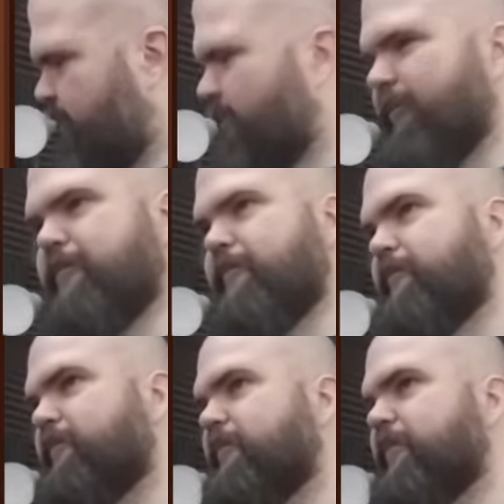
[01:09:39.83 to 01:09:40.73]

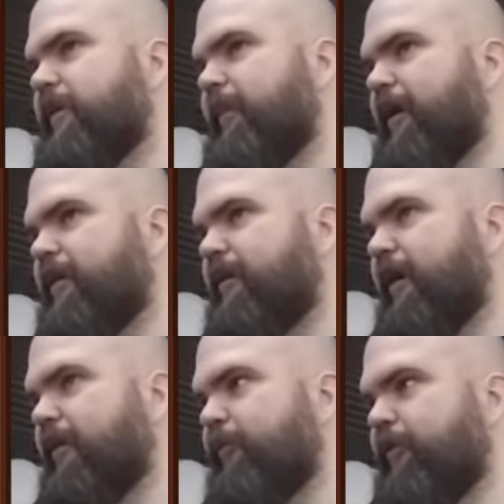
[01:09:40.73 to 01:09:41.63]
It might
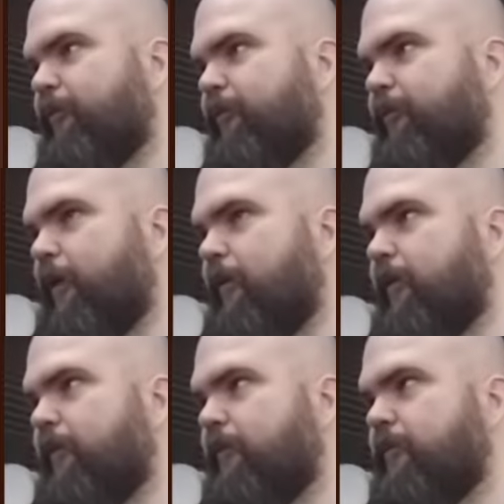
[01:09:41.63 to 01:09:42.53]
collide with the wall
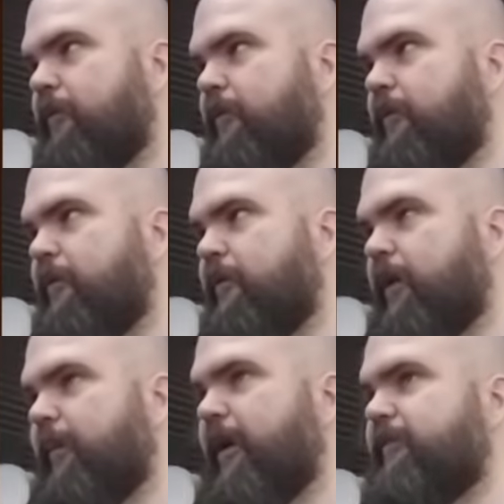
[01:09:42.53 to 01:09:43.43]
though.
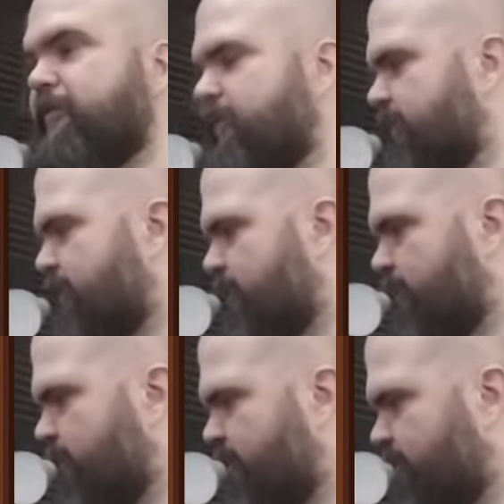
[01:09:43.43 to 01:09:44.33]
I might have to do something
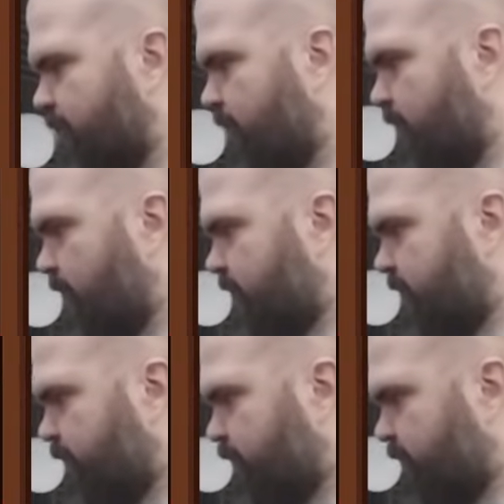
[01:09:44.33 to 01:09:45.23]
special.
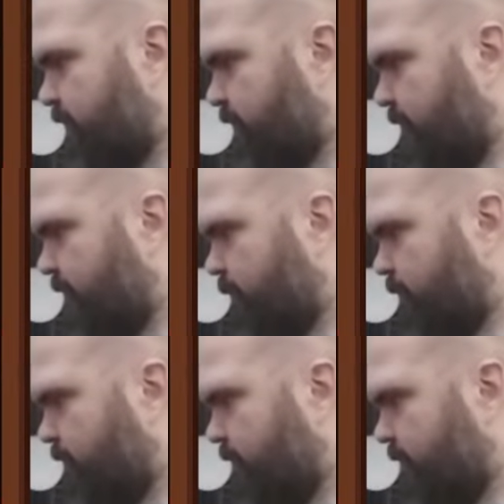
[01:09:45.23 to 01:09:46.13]
Shelves would be great.
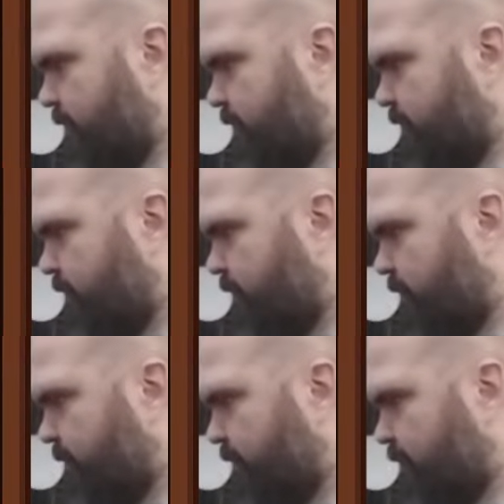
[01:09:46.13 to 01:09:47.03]
What I did not
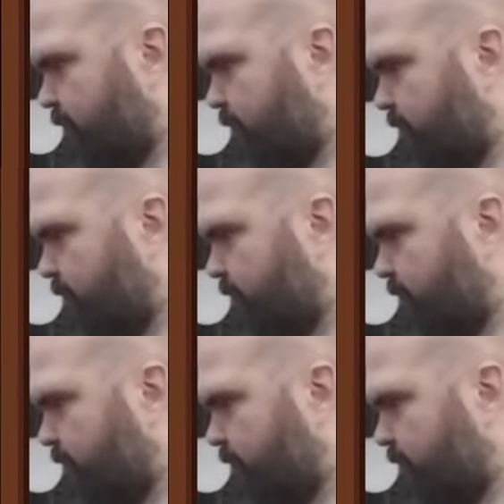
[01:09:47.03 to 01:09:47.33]
like about Stardew